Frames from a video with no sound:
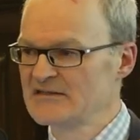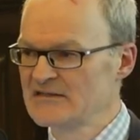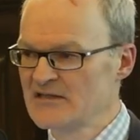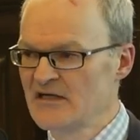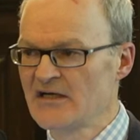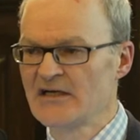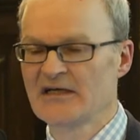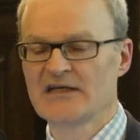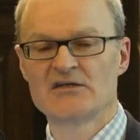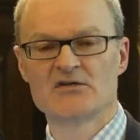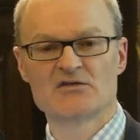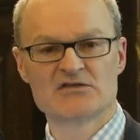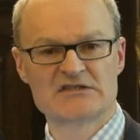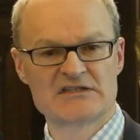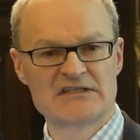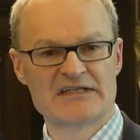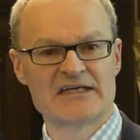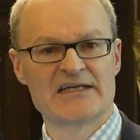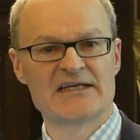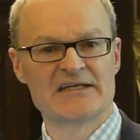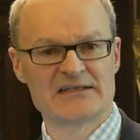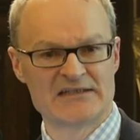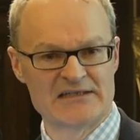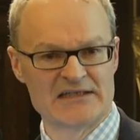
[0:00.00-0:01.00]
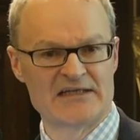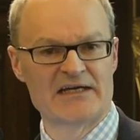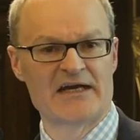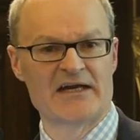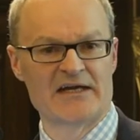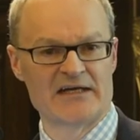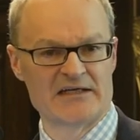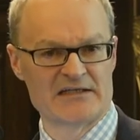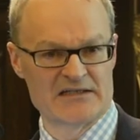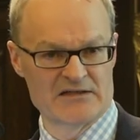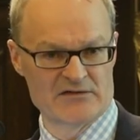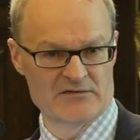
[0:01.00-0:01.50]
diagnostic
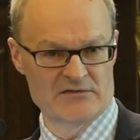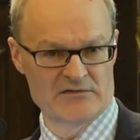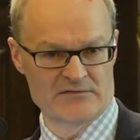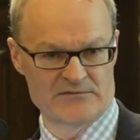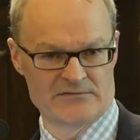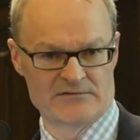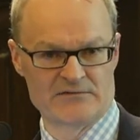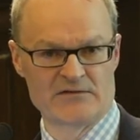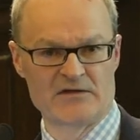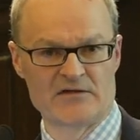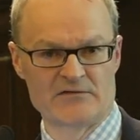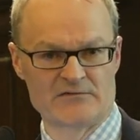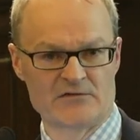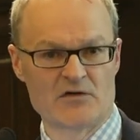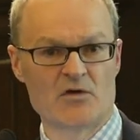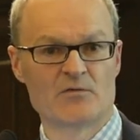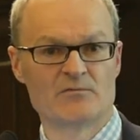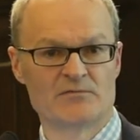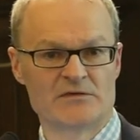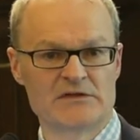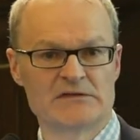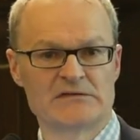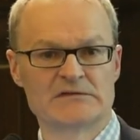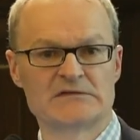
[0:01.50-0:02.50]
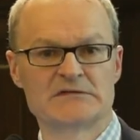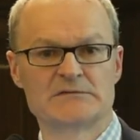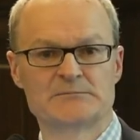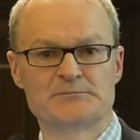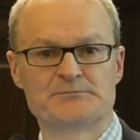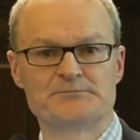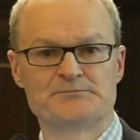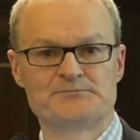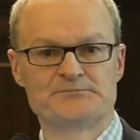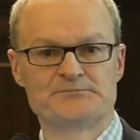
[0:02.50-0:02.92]
indicator of confidence.